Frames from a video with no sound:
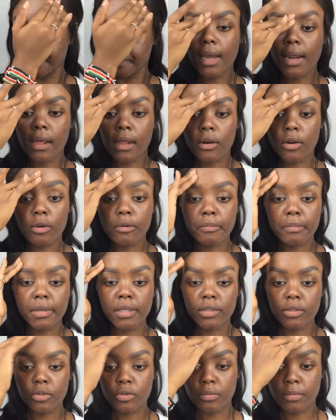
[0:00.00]
And I don't
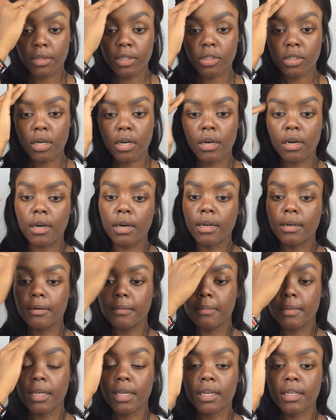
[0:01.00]
put too much
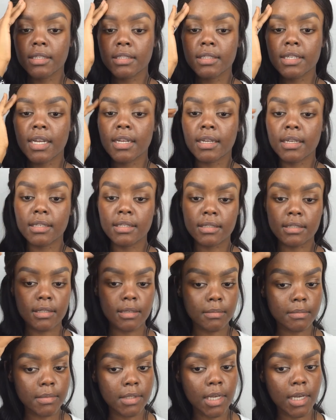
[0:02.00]
on because that can
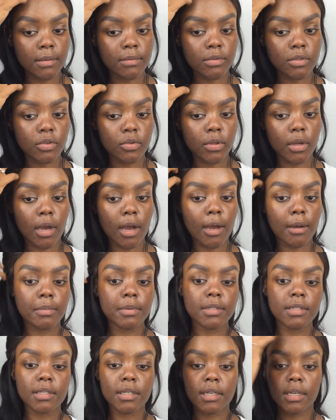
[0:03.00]
sometimes do the
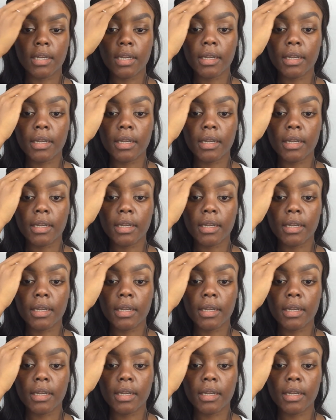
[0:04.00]
opposite.